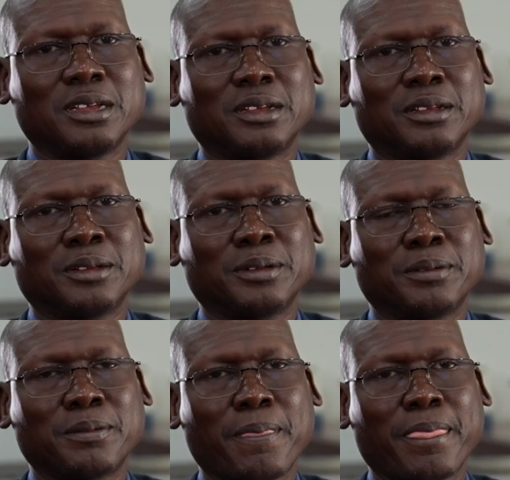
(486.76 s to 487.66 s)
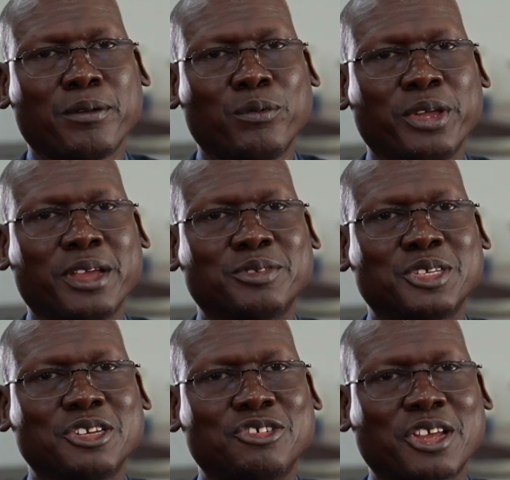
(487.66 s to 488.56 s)
Uh, we have
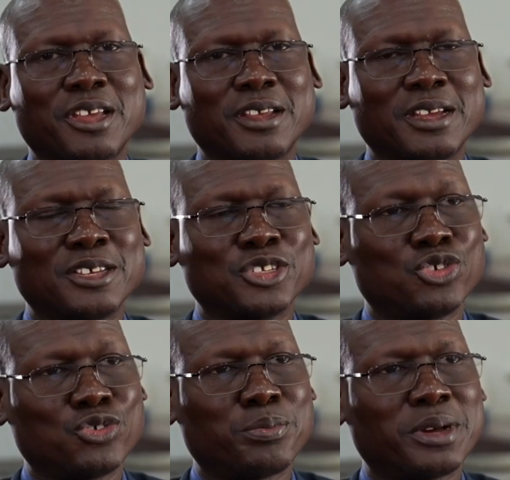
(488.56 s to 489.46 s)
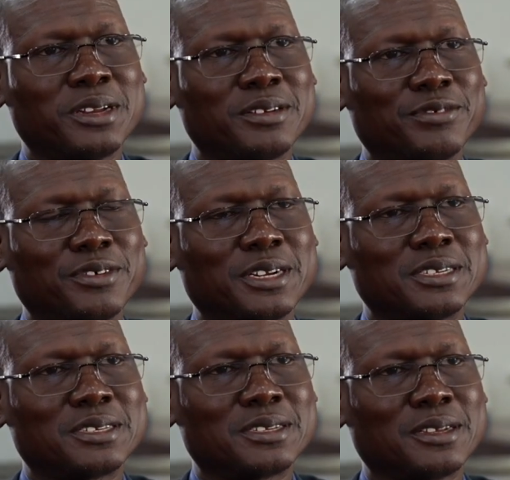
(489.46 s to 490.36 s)
seen China as a true partner for
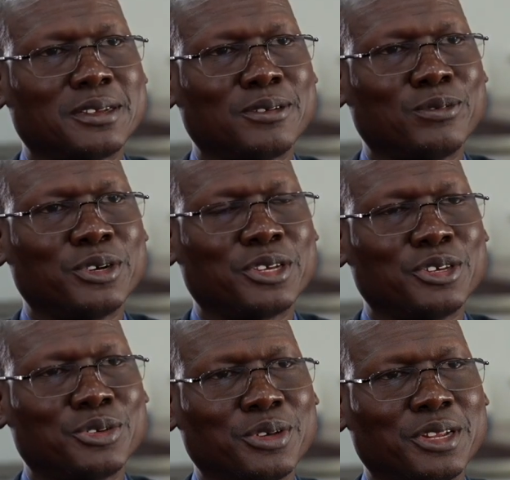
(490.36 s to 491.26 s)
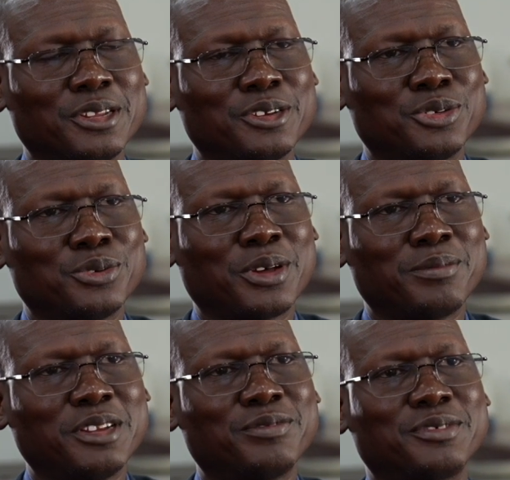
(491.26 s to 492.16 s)
us, uh, working together to
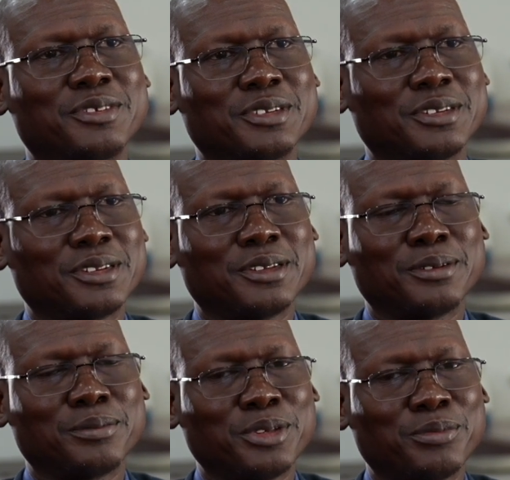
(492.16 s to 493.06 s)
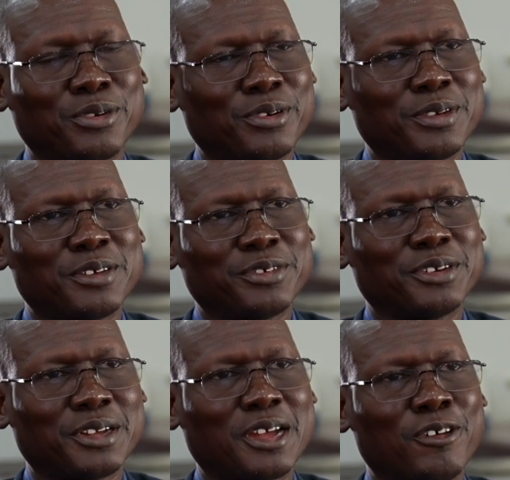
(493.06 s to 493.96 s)
uplift uh, the people of
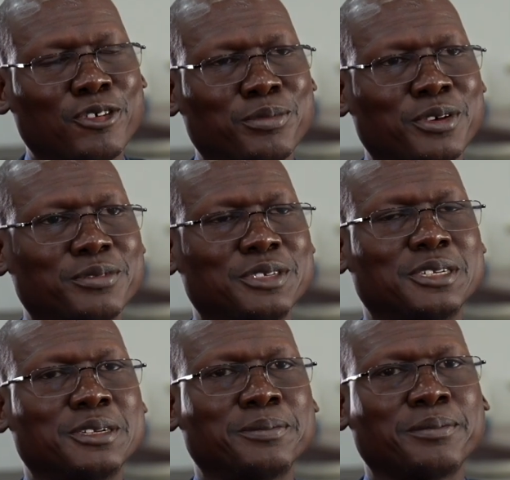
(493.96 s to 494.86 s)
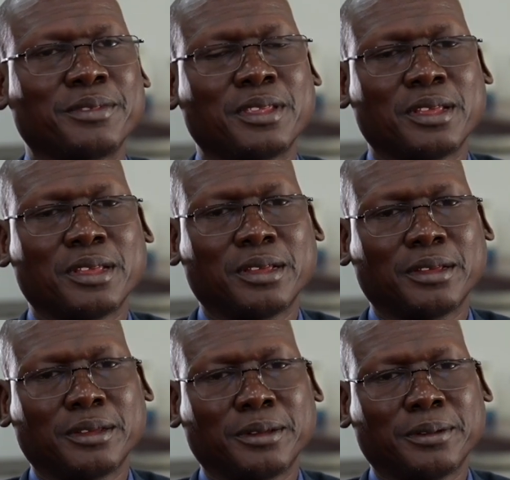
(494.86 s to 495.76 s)
Africa out of poverty.
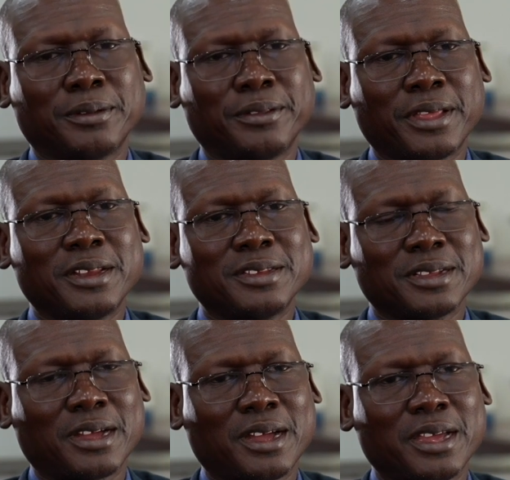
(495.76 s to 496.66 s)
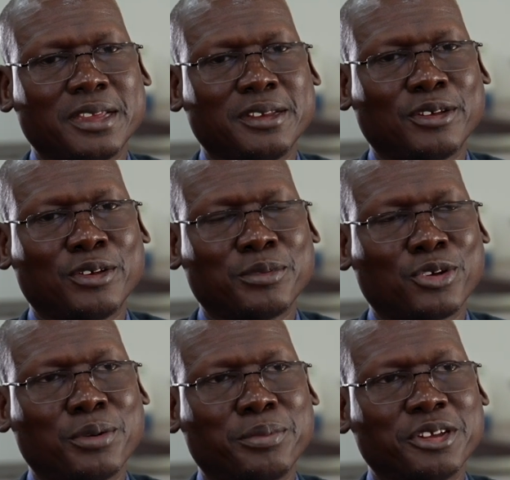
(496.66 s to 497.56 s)
Uh, that is a kind of
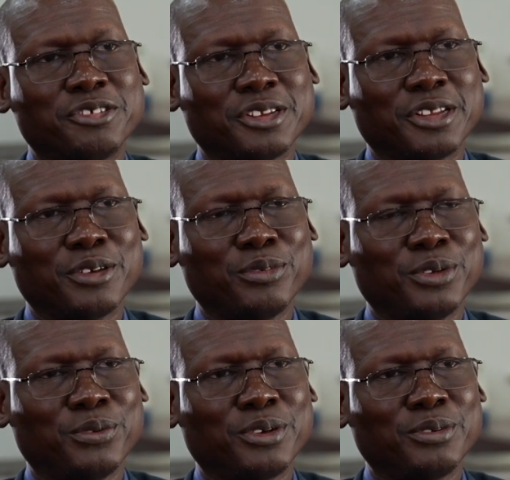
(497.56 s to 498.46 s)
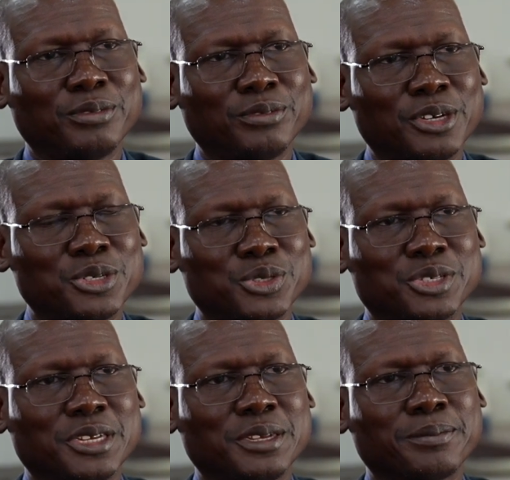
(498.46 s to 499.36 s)
cooperation that we would want to
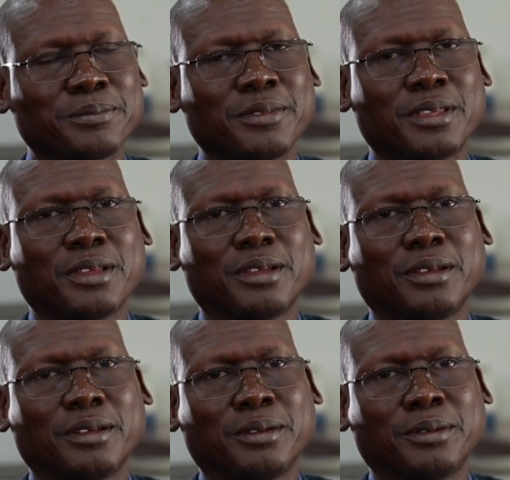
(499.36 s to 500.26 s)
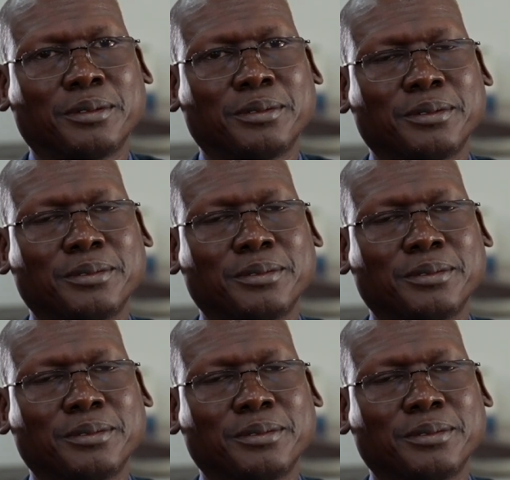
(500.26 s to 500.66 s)
see. Uh,